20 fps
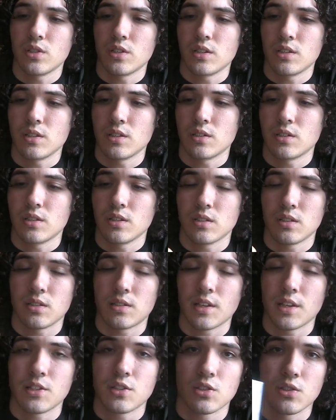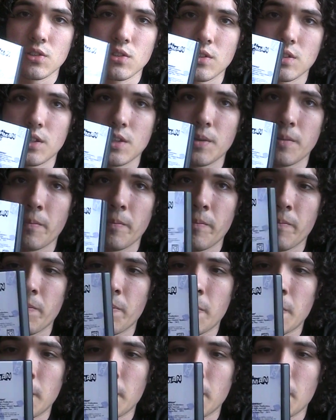is essentially
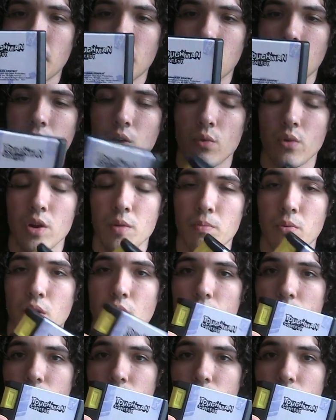a rip-off